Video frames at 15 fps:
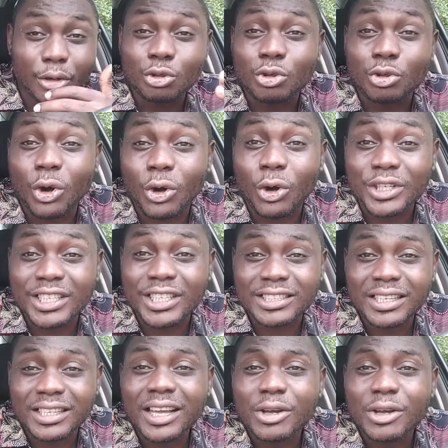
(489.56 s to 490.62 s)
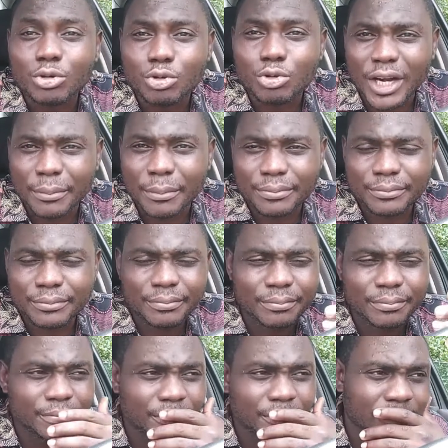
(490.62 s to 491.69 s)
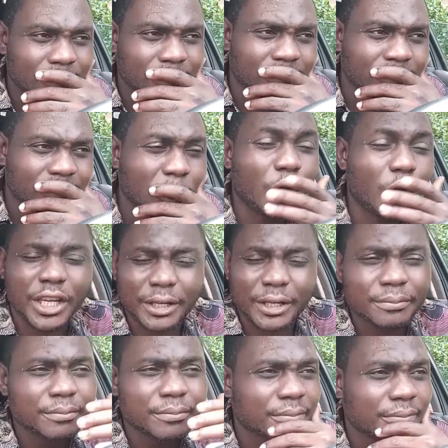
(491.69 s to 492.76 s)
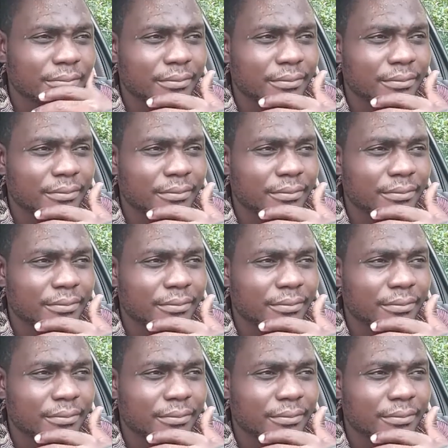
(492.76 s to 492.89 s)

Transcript: But you called it rape. Okay.